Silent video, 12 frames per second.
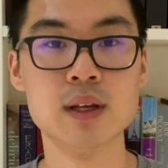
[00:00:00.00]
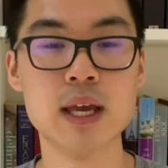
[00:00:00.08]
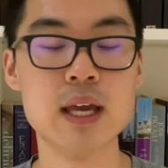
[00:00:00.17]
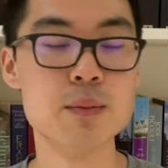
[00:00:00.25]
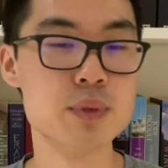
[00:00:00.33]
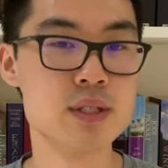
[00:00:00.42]

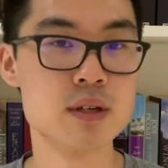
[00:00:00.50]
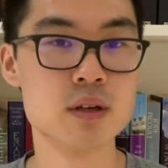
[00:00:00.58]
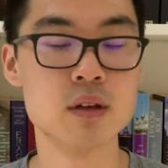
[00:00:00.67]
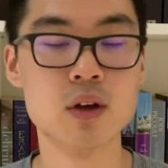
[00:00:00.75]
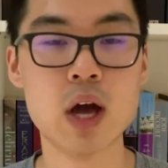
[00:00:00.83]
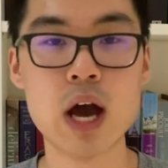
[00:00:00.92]
In
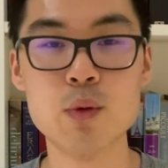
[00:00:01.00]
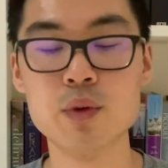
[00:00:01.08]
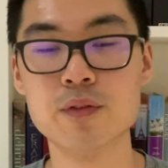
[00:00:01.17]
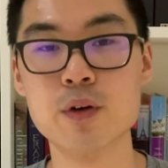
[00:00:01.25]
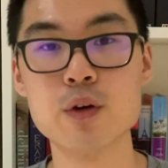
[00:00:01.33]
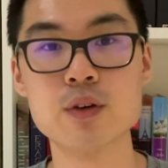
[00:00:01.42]
particular, I will
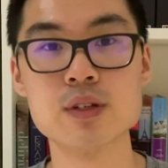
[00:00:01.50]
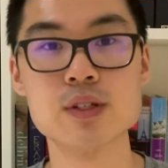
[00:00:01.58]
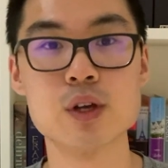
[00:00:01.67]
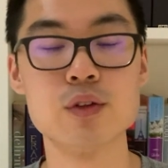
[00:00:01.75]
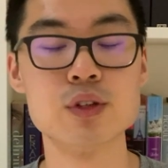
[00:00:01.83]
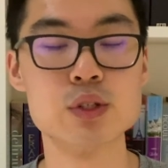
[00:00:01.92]
focus
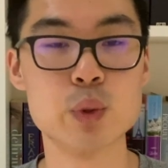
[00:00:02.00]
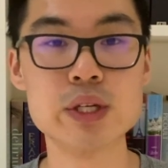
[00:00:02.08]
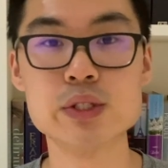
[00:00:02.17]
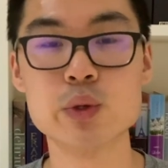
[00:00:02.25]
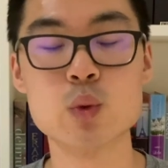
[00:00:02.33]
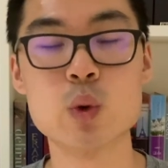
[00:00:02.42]
on the
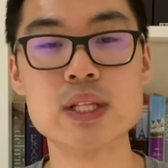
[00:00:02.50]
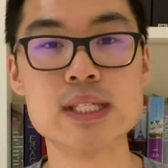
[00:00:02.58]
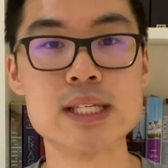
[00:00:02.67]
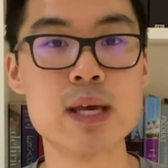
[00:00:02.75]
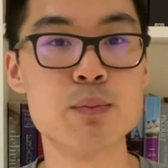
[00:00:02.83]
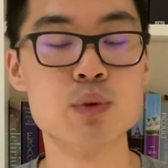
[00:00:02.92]
2021
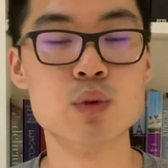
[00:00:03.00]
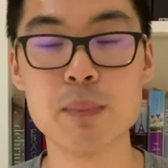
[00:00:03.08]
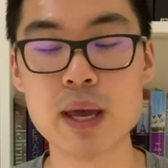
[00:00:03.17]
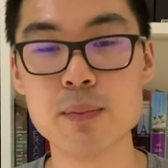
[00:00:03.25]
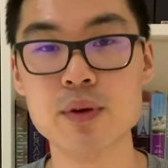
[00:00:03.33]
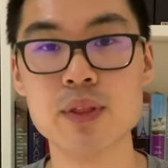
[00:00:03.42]
sample
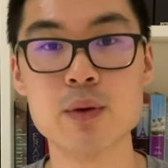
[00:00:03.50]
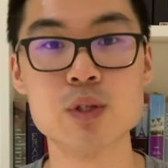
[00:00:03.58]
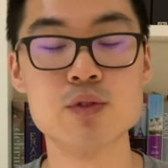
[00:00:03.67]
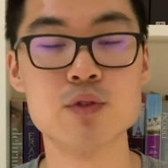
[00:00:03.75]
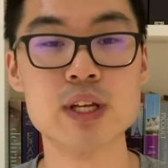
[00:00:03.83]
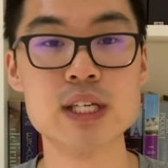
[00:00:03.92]
paper that
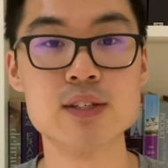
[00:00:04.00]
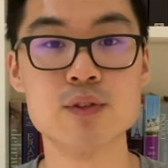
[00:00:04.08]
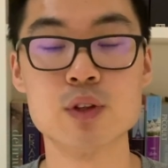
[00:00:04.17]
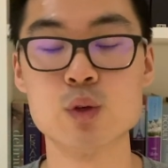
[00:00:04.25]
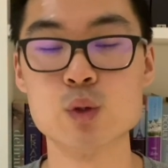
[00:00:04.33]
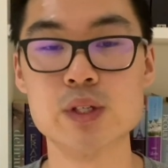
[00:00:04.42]
was released for the
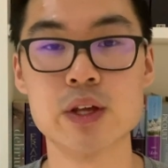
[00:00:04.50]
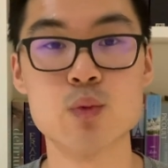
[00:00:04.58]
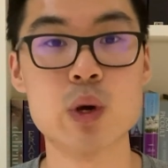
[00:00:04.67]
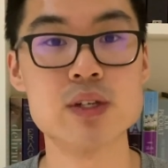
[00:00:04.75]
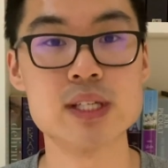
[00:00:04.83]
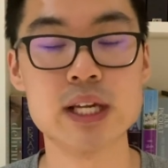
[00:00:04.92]
New South
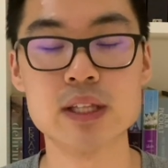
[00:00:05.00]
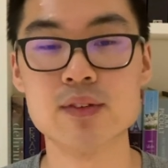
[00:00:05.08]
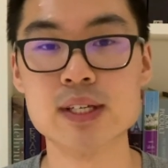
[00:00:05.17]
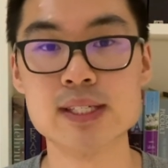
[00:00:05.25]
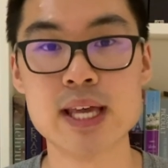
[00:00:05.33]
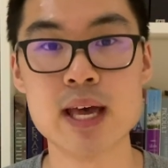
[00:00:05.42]
Wales Selective
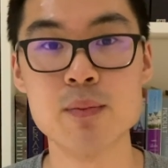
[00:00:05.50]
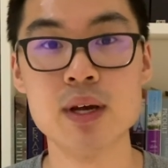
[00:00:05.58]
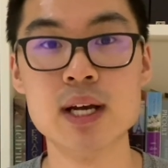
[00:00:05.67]
exam,